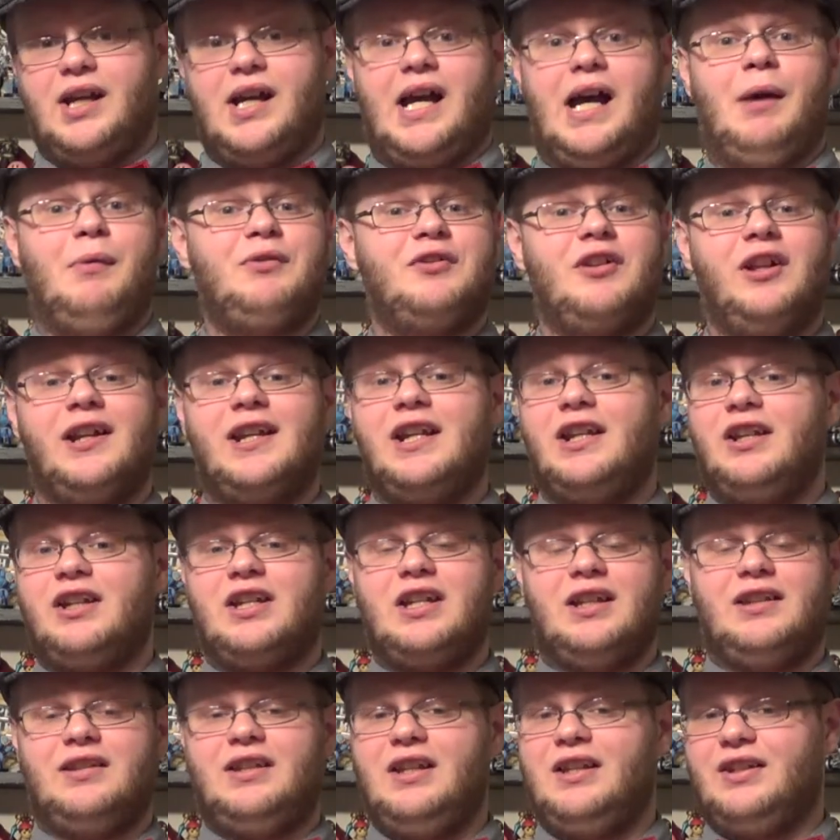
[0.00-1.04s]
I was lucky to
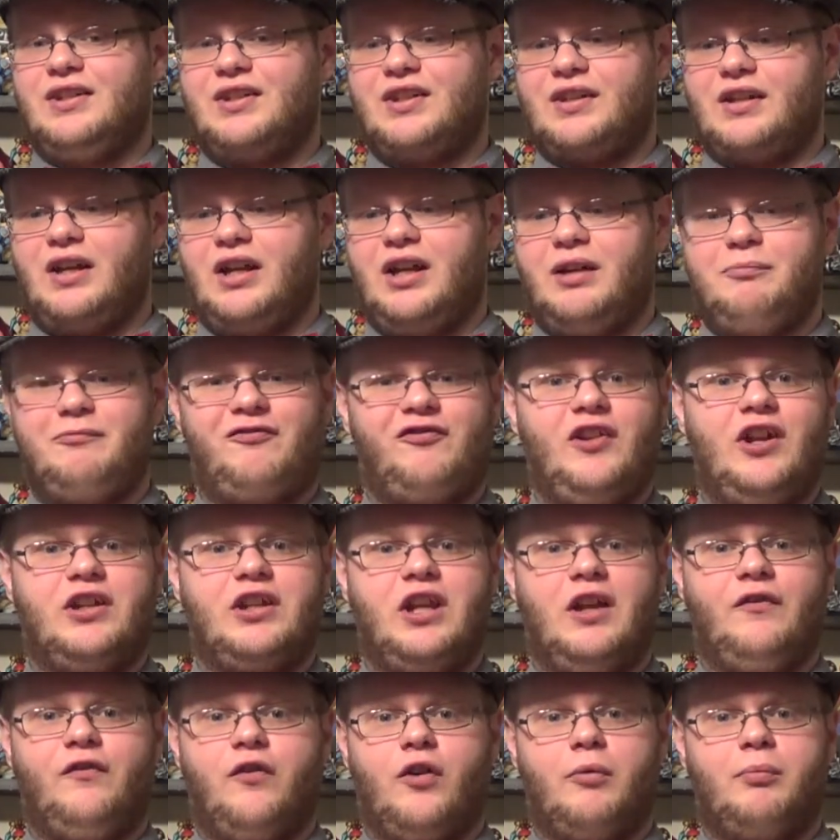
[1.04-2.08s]
get this
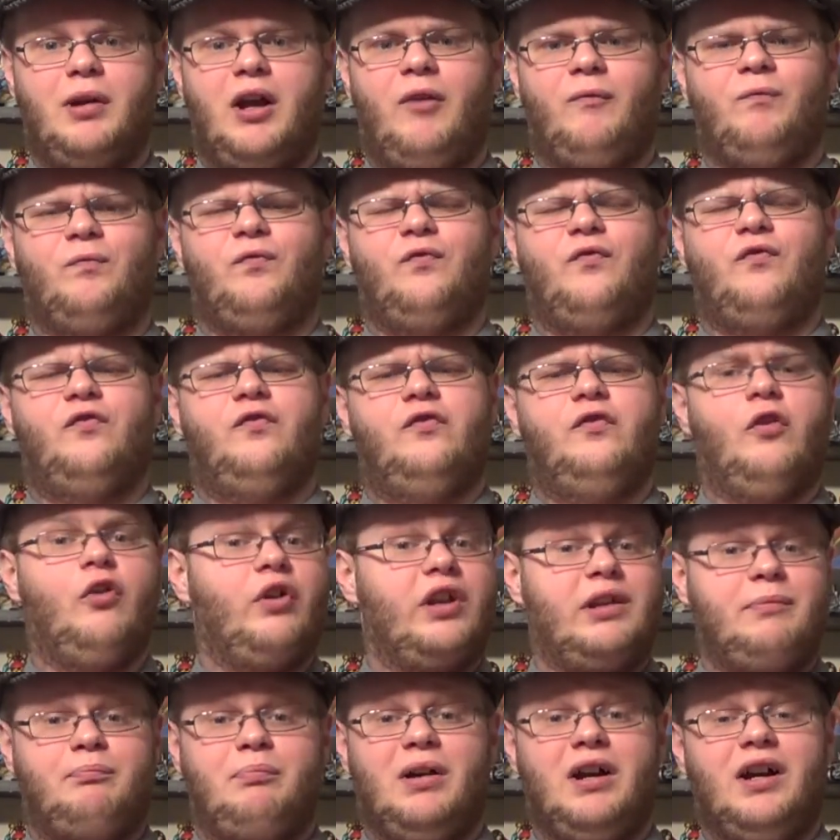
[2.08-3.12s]
figure for about
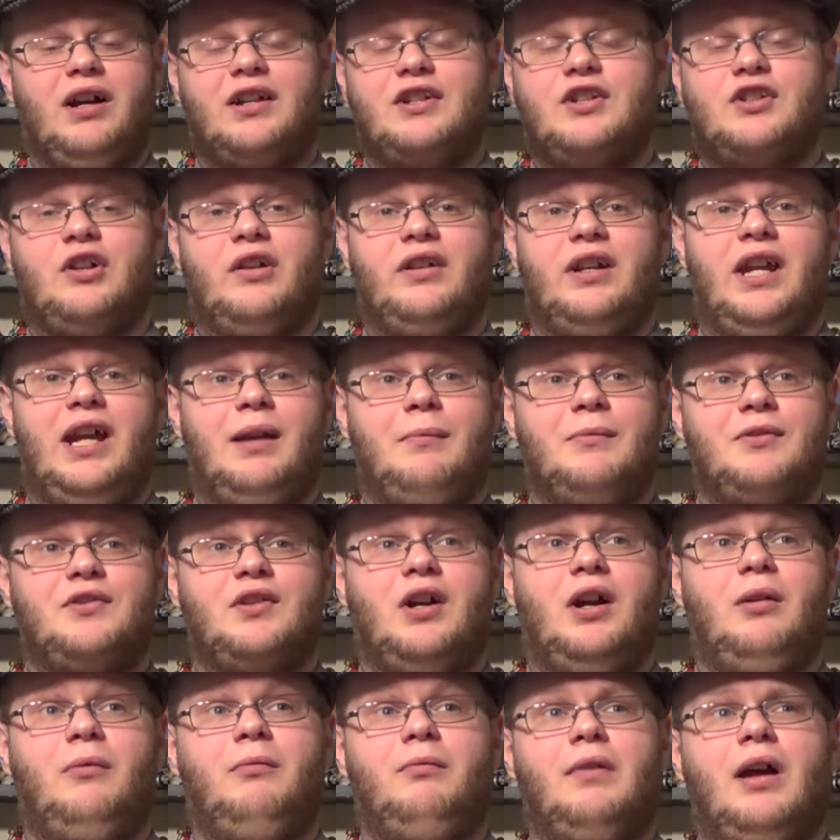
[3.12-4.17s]
$40 on
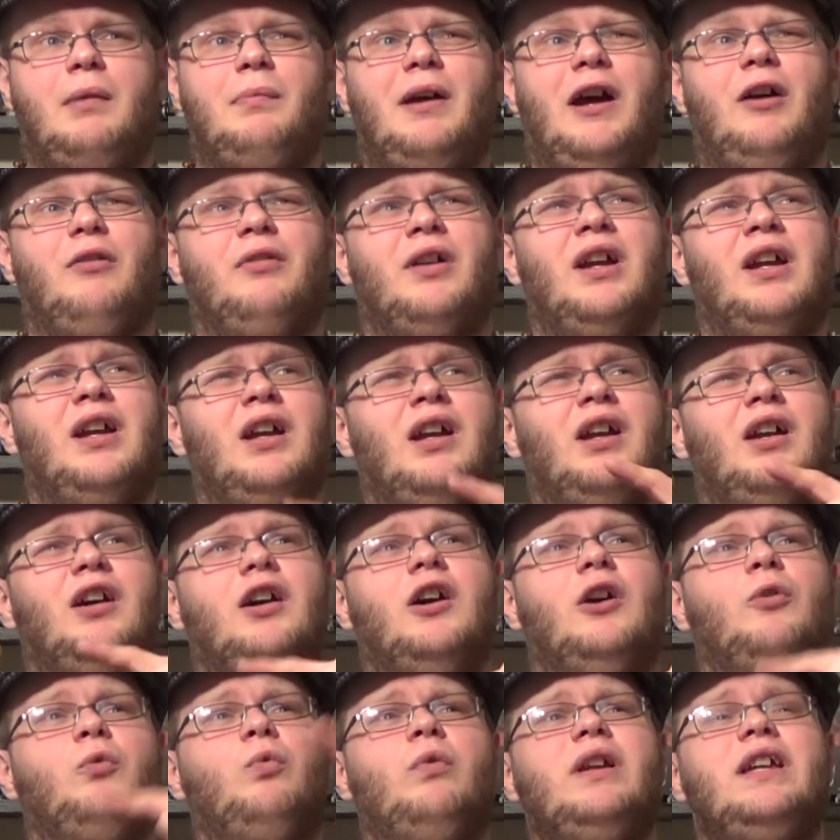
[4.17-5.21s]
Amazon about
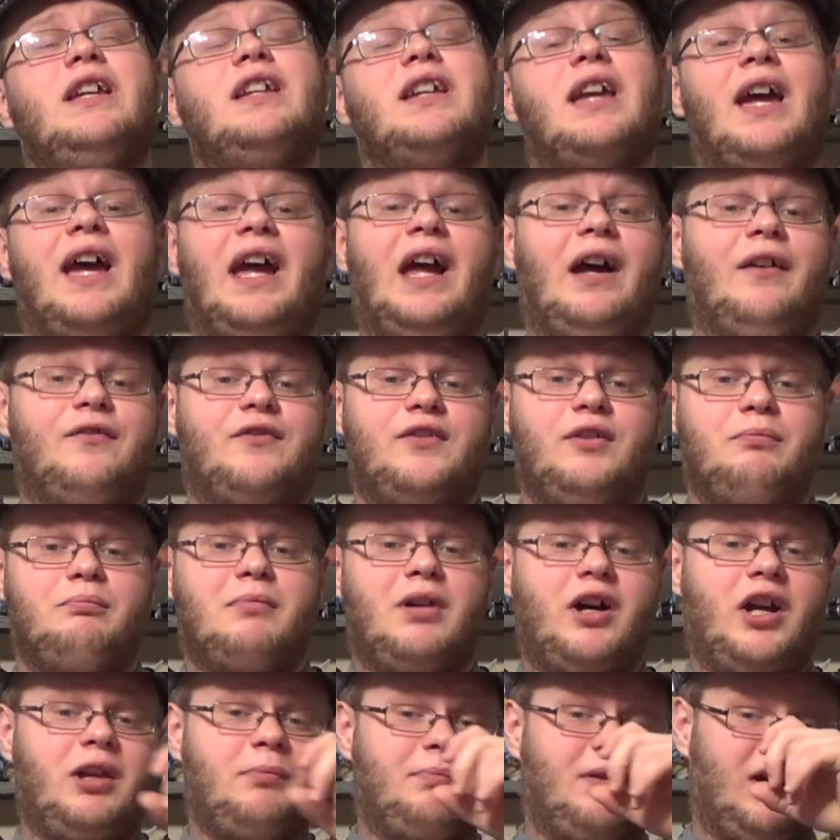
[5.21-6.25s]
a week after
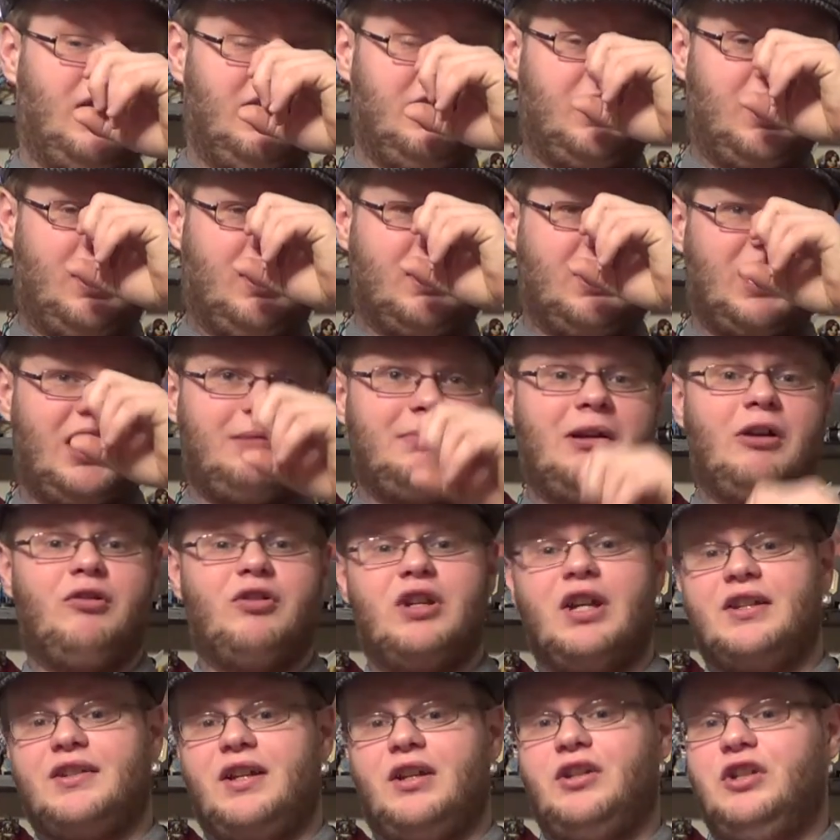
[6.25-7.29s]
Mario Party 10 came out,
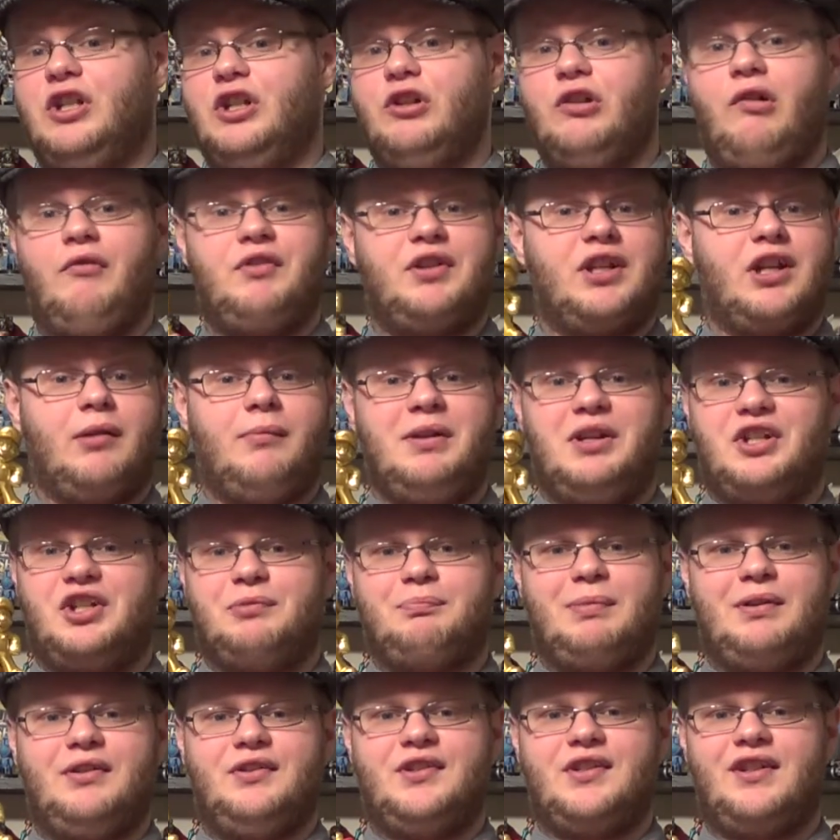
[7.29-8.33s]
because I knew it was going to be
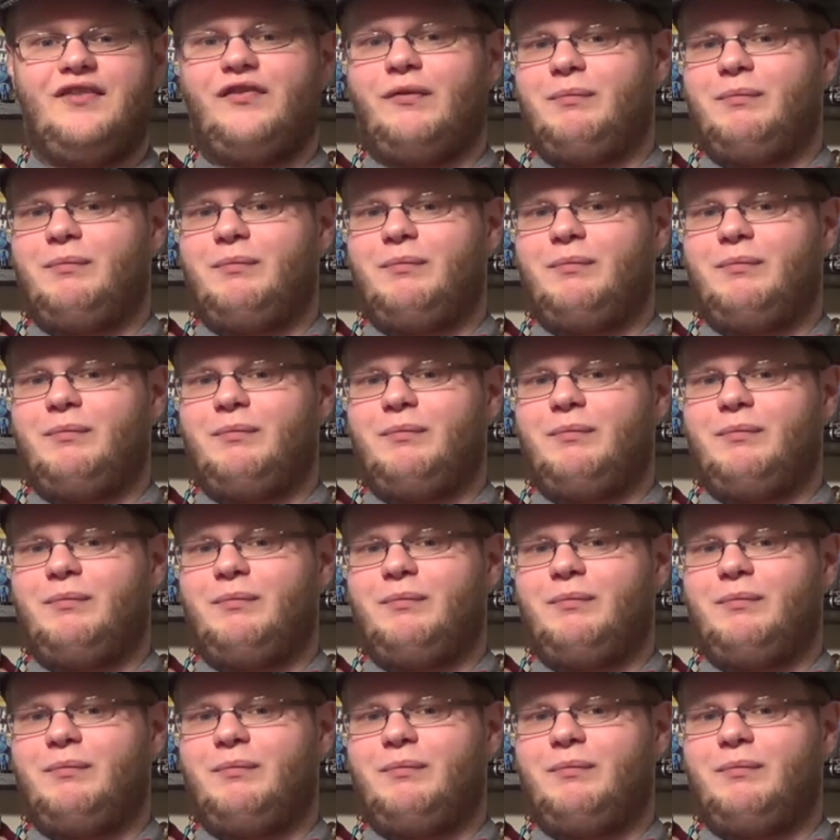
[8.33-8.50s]
expensive.